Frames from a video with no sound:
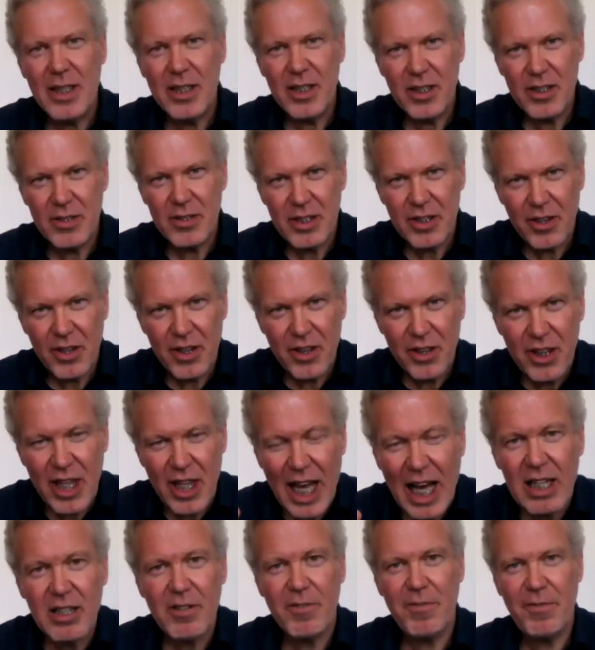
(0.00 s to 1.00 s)
and
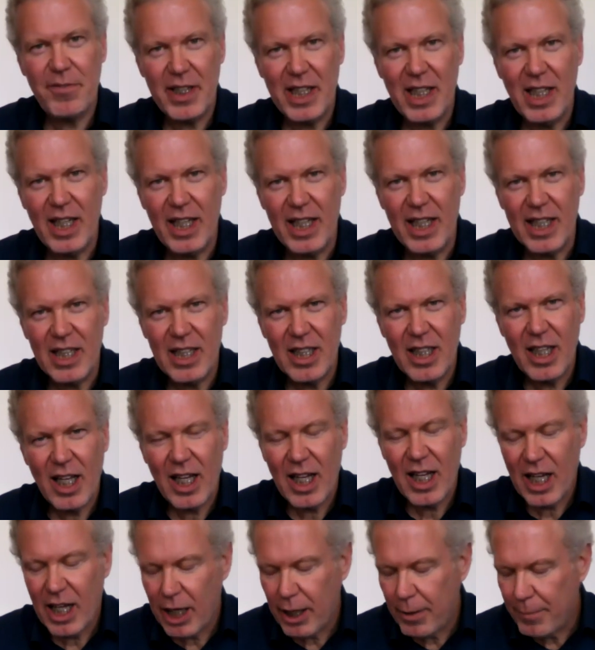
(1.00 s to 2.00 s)
that feeling,
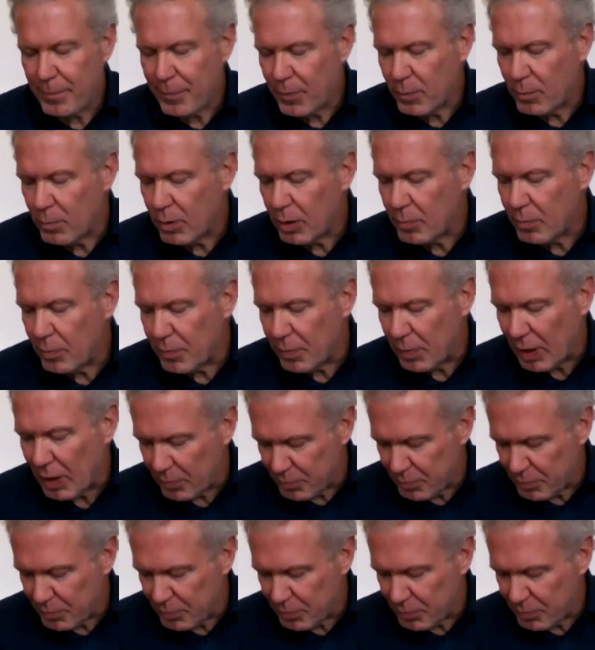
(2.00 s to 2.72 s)
um,